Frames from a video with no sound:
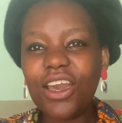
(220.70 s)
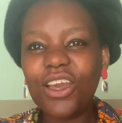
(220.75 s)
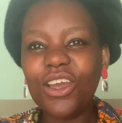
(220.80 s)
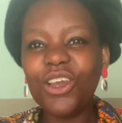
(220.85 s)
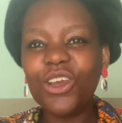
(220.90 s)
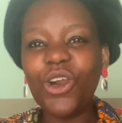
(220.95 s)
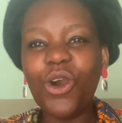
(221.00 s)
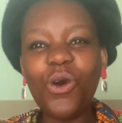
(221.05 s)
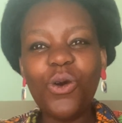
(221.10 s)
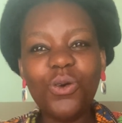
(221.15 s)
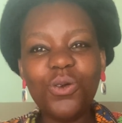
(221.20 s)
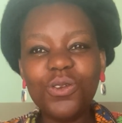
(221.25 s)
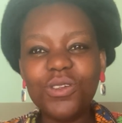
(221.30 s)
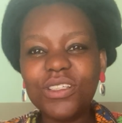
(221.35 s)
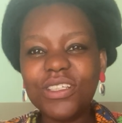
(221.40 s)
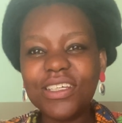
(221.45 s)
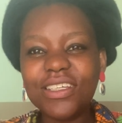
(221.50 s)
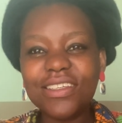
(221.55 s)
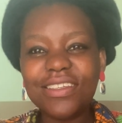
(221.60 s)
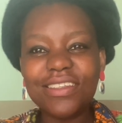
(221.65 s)

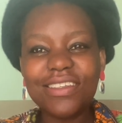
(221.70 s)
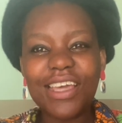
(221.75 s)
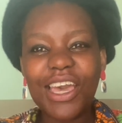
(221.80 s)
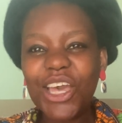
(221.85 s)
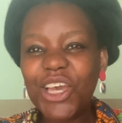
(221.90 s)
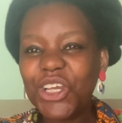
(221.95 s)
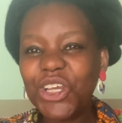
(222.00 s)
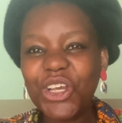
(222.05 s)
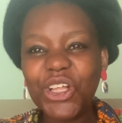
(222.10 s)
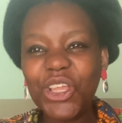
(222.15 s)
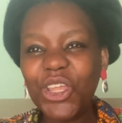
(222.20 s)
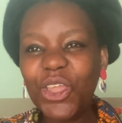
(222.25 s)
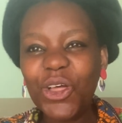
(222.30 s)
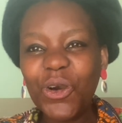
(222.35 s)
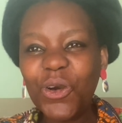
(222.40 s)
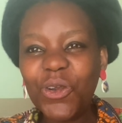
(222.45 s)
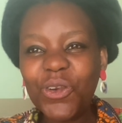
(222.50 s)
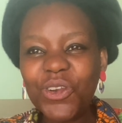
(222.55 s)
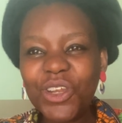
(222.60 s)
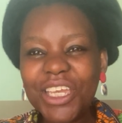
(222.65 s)
golden,
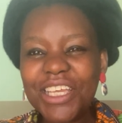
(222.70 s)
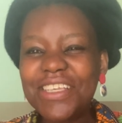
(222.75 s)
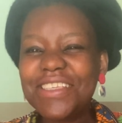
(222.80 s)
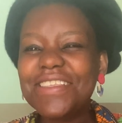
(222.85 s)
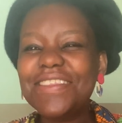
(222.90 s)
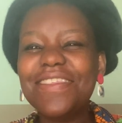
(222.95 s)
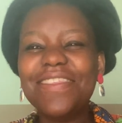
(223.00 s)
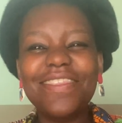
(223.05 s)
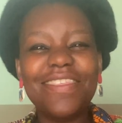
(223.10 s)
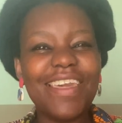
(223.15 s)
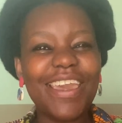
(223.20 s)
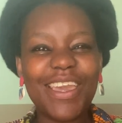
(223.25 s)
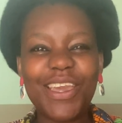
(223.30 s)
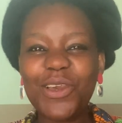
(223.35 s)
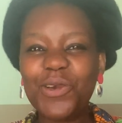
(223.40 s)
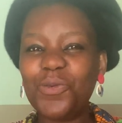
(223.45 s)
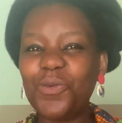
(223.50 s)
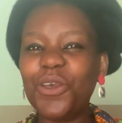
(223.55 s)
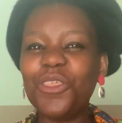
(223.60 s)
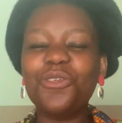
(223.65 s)
glorious,
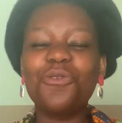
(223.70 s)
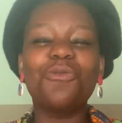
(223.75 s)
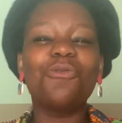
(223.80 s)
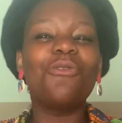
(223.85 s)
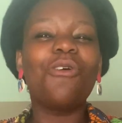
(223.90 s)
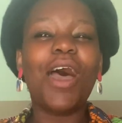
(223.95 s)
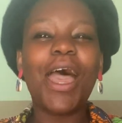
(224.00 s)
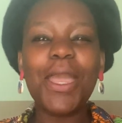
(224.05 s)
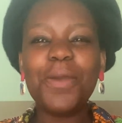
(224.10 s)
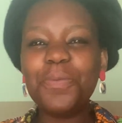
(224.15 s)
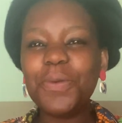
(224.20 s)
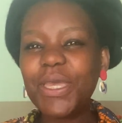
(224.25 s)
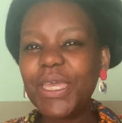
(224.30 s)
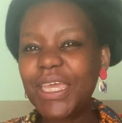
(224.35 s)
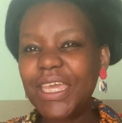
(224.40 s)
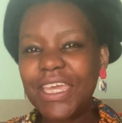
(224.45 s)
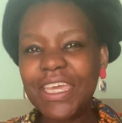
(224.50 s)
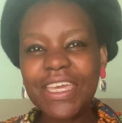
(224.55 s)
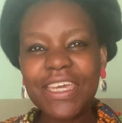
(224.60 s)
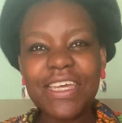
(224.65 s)
thick with ripe
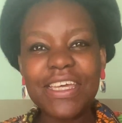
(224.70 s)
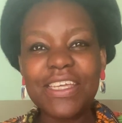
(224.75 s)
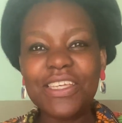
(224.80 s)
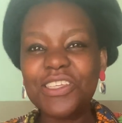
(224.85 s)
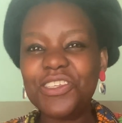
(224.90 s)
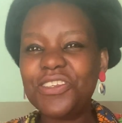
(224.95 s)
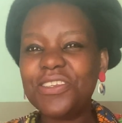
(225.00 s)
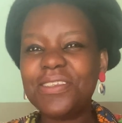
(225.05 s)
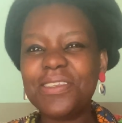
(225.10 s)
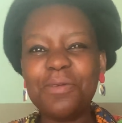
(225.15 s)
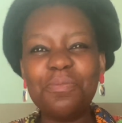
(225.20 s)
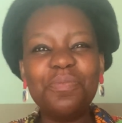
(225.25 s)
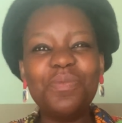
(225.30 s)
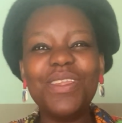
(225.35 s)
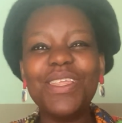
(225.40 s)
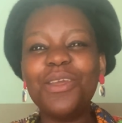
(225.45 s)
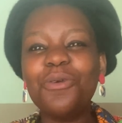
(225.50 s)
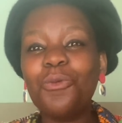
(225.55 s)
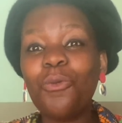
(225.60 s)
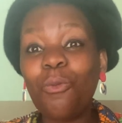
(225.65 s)
ears,
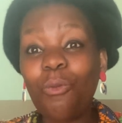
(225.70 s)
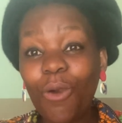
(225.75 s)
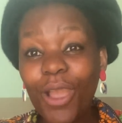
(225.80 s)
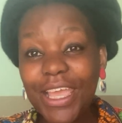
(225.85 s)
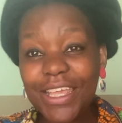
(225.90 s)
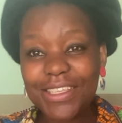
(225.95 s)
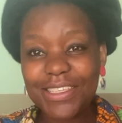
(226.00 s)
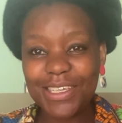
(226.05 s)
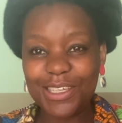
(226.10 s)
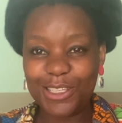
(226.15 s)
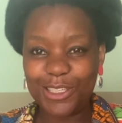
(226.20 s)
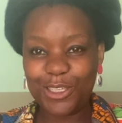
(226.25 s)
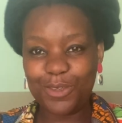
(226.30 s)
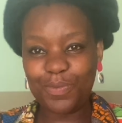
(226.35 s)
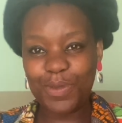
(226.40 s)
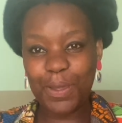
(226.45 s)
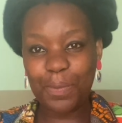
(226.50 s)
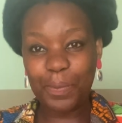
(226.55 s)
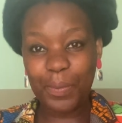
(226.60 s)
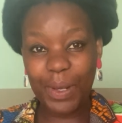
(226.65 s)
simply waiting to
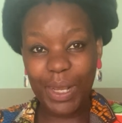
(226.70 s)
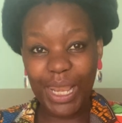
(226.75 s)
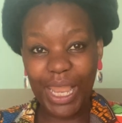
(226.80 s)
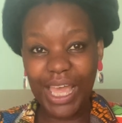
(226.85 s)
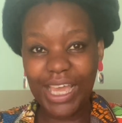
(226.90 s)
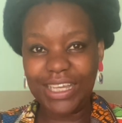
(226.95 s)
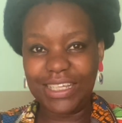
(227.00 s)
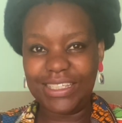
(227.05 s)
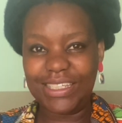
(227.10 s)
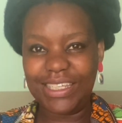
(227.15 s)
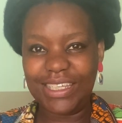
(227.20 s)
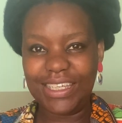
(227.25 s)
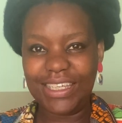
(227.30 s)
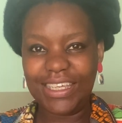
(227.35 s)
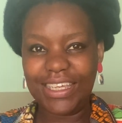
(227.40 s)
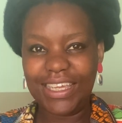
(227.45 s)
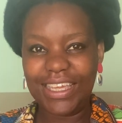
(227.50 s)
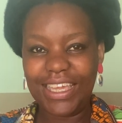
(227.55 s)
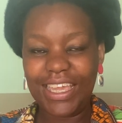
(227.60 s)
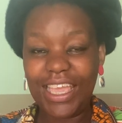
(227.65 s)
be plucked.
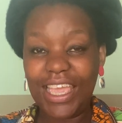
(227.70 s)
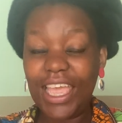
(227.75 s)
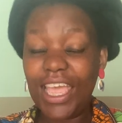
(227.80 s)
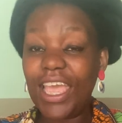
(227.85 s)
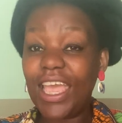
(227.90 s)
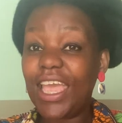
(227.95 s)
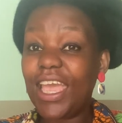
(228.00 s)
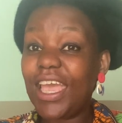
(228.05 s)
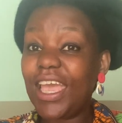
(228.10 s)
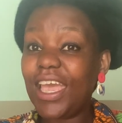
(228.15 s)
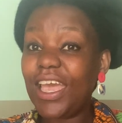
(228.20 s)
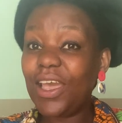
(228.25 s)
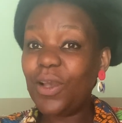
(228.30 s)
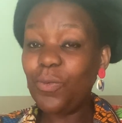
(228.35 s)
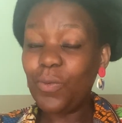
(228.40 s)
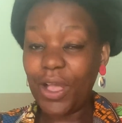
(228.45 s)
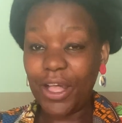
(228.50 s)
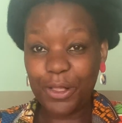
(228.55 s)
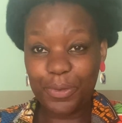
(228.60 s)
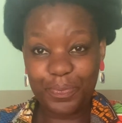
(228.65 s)

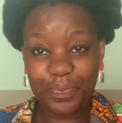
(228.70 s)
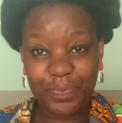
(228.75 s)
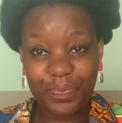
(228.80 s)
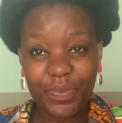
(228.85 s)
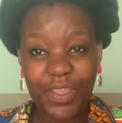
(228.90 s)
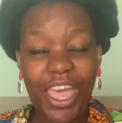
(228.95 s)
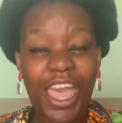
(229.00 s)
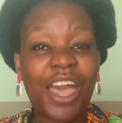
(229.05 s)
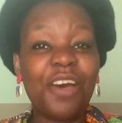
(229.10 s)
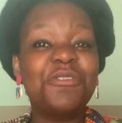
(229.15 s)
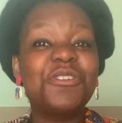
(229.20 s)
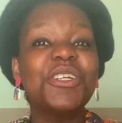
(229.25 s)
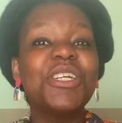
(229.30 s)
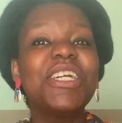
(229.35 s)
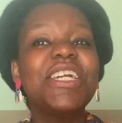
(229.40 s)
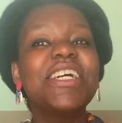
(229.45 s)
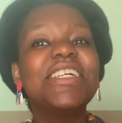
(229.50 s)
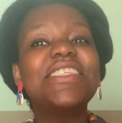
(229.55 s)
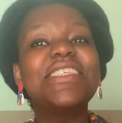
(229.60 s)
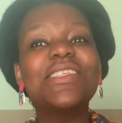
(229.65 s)
Well, after he
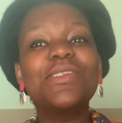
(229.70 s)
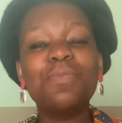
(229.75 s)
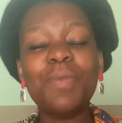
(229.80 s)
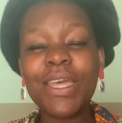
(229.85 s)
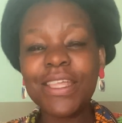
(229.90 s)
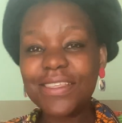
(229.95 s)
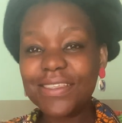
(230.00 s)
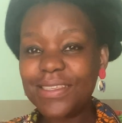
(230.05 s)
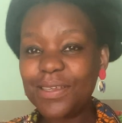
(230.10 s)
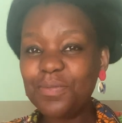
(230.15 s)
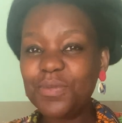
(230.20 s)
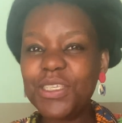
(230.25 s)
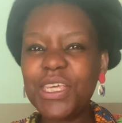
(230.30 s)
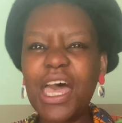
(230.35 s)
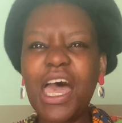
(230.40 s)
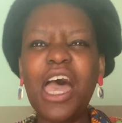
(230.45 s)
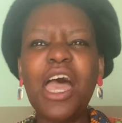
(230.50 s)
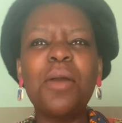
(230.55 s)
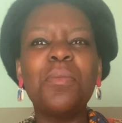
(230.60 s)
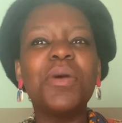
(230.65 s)
had spent some
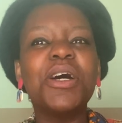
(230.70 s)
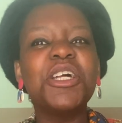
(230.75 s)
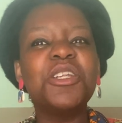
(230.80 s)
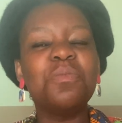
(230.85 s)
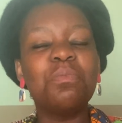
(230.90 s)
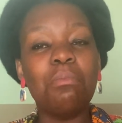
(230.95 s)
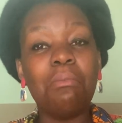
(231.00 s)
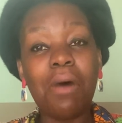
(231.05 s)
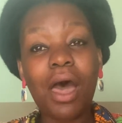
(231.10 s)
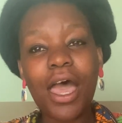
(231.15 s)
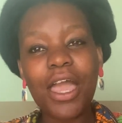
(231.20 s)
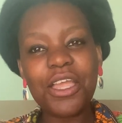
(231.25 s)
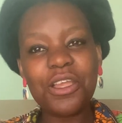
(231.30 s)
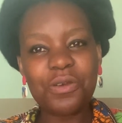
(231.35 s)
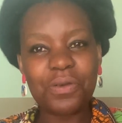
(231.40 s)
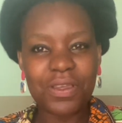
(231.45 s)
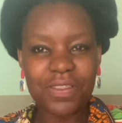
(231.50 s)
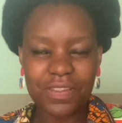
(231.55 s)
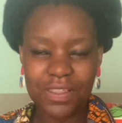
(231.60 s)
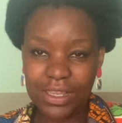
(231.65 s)
time
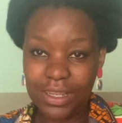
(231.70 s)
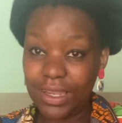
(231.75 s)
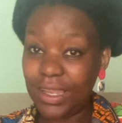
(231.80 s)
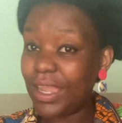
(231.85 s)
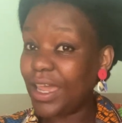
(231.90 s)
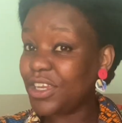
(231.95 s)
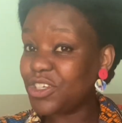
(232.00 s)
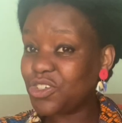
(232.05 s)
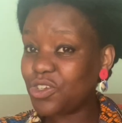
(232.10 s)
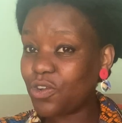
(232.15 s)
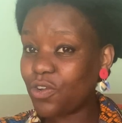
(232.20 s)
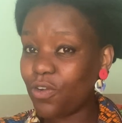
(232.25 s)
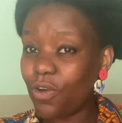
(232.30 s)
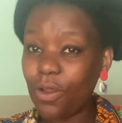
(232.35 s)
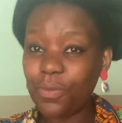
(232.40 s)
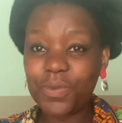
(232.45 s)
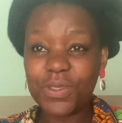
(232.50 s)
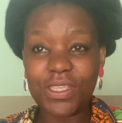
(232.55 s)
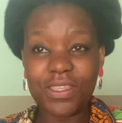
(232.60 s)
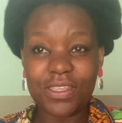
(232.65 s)
admiring the lush
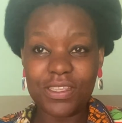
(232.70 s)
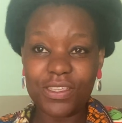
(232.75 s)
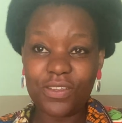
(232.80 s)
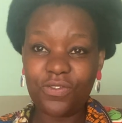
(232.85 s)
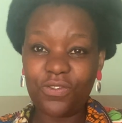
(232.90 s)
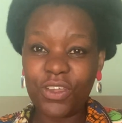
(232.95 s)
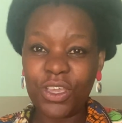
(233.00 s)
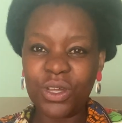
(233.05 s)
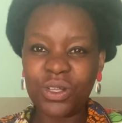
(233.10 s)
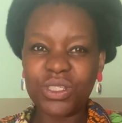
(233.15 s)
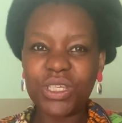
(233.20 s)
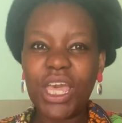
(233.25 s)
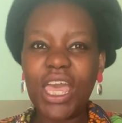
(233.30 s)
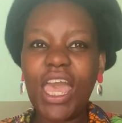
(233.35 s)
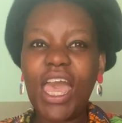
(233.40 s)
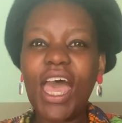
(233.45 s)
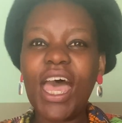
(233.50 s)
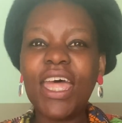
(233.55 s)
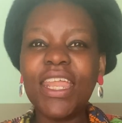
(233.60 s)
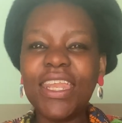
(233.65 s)
crops in this field,
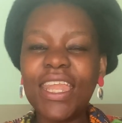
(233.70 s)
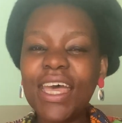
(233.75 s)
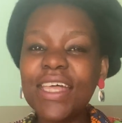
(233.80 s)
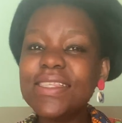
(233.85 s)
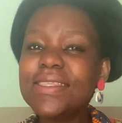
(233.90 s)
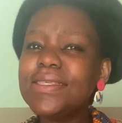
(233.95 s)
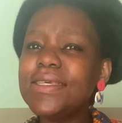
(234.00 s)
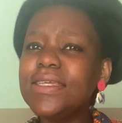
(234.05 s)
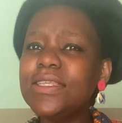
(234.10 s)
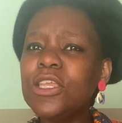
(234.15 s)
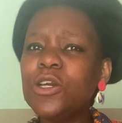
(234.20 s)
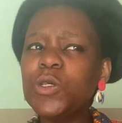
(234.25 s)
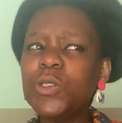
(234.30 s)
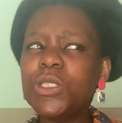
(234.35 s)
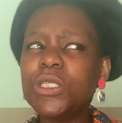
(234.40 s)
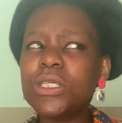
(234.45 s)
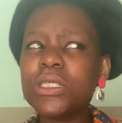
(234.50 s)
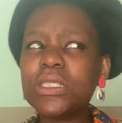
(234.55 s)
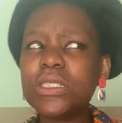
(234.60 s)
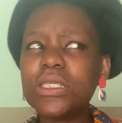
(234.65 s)
Anansi
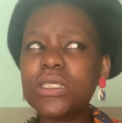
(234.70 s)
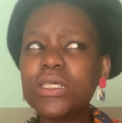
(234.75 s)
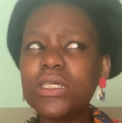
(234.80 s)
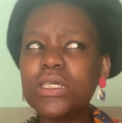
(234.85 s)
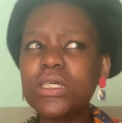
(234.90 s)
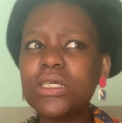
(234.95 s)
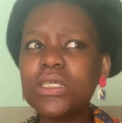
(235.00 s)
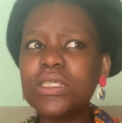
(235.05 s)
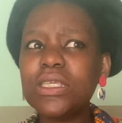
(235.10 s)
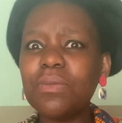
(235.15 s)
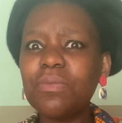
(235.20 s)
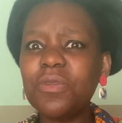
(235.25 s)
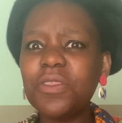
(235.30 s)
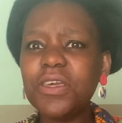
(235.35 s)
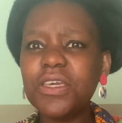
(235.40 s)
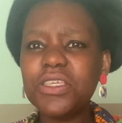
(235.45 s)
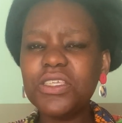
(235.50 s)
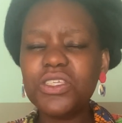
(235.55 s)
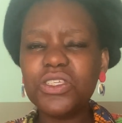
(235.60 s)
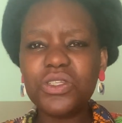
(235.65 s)
noticed something
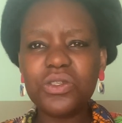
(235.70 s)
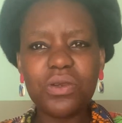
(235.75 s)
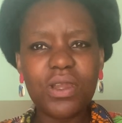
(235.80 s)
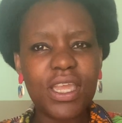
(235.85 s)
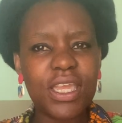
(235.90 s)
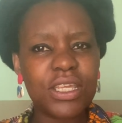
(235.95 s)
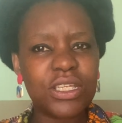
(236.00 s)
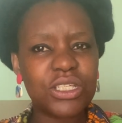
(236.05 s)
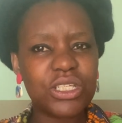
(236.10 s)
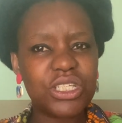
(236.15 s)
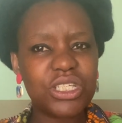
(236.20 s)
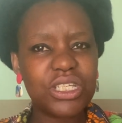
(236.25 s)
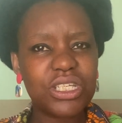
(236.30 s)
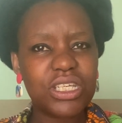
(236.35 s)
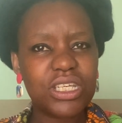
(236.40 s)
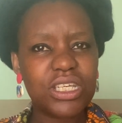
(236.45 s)
strange,